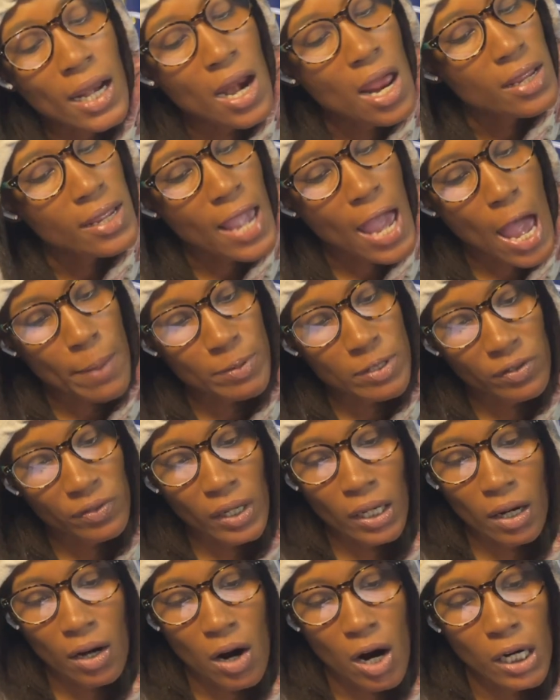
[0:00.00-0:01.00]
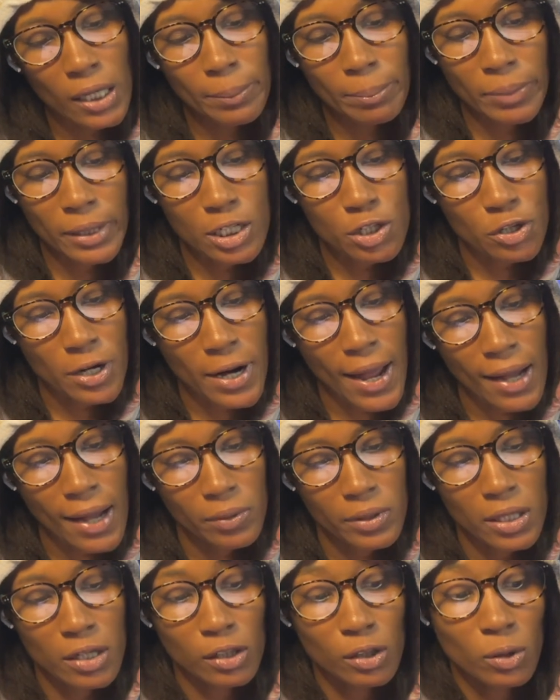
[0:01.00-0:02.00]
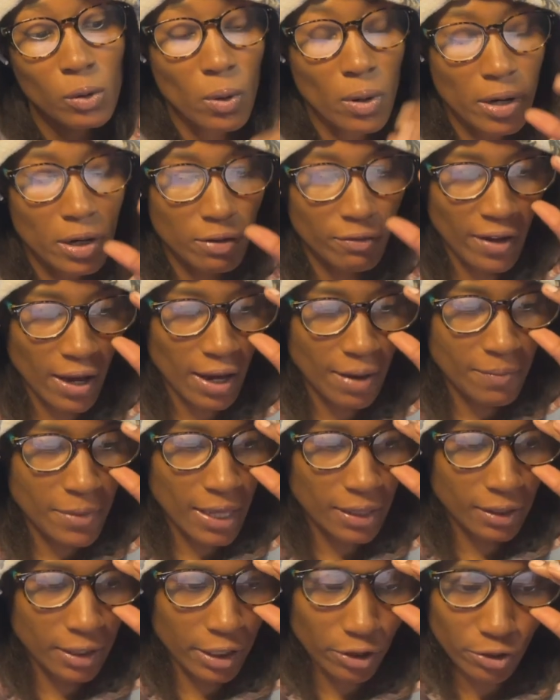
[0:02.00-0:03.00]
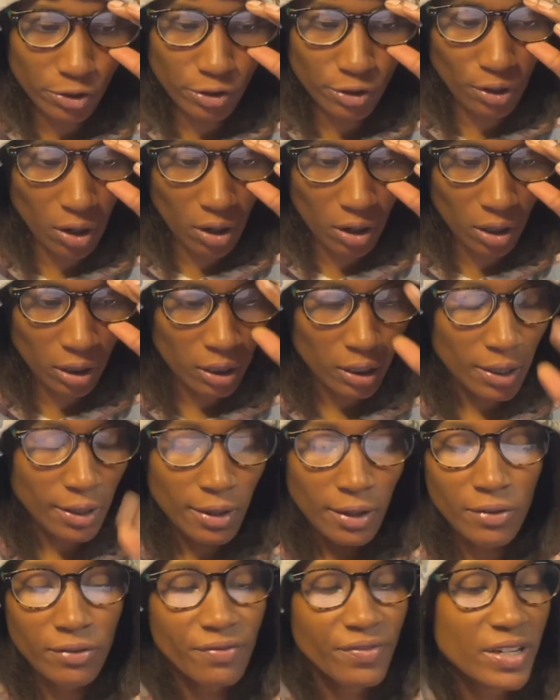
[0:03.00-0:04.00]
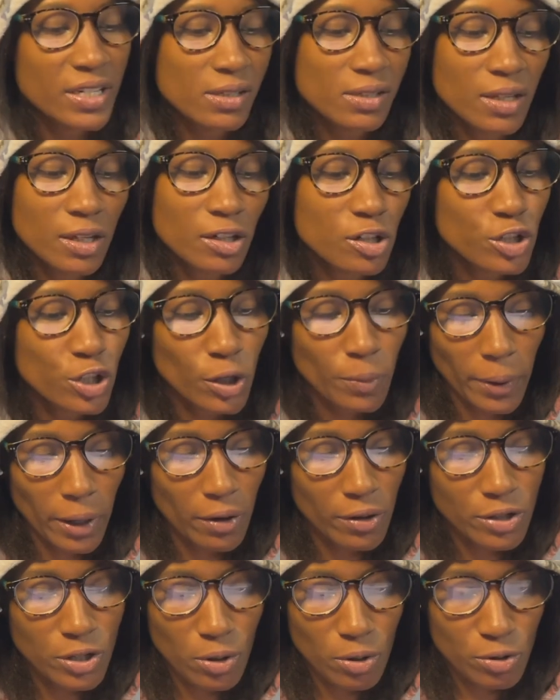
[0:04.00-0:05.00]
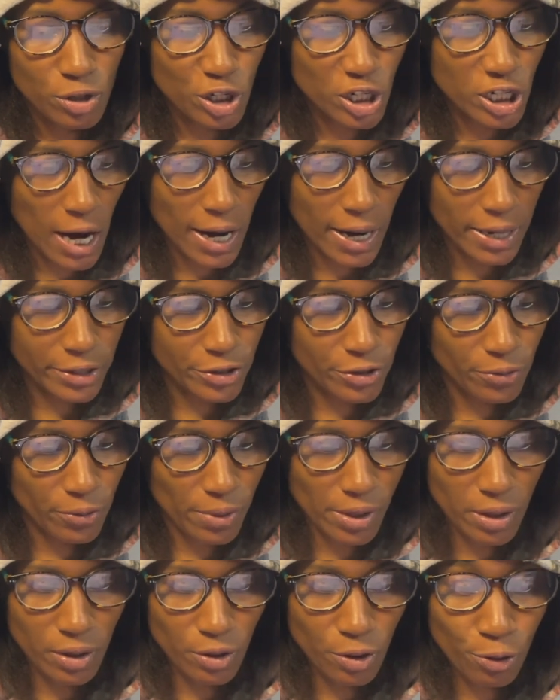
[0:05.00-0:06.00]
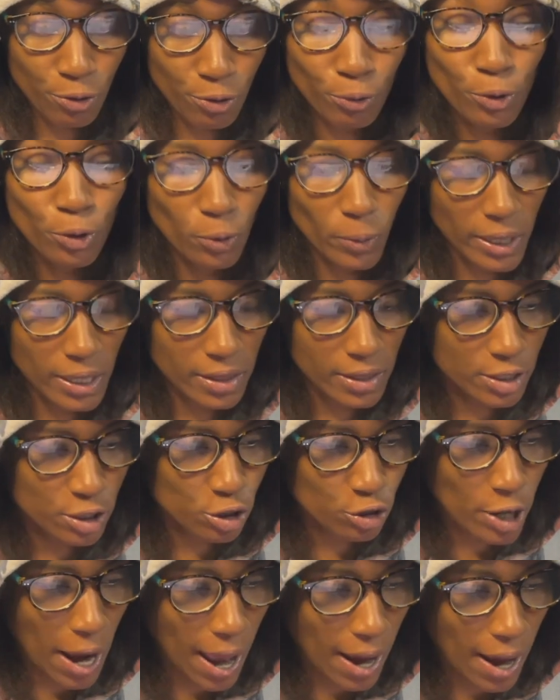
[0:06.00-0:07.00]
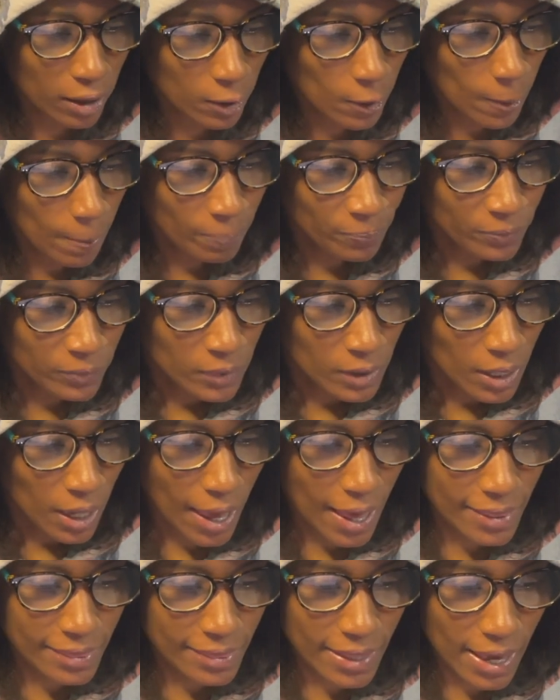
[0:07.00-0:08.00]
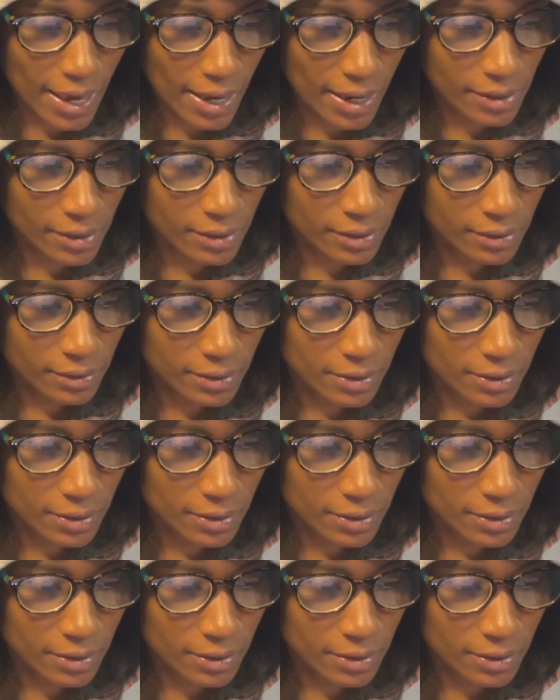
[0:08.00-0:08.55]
and captivating R&B track with an alluring vibe that lingers long. V's signature baritone shines through in this track. And then